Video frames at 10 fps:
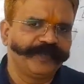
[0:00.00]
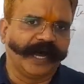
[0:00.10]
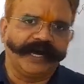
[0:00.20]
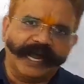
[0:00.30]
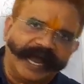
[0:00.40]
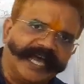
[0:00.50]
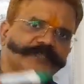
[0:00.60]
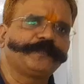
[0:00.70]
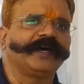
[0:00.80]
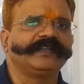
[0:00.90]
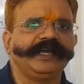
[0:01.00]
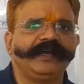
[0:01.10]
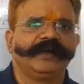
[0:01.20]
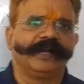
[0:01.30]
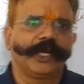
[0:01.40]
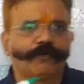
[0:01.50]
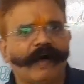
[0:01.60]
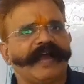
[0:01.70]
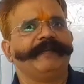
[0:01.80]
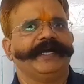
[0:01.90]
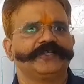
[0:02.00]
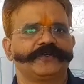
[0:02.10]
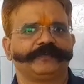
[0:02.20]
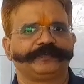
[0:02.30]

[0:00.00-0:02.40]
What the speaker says: and as per the requirements,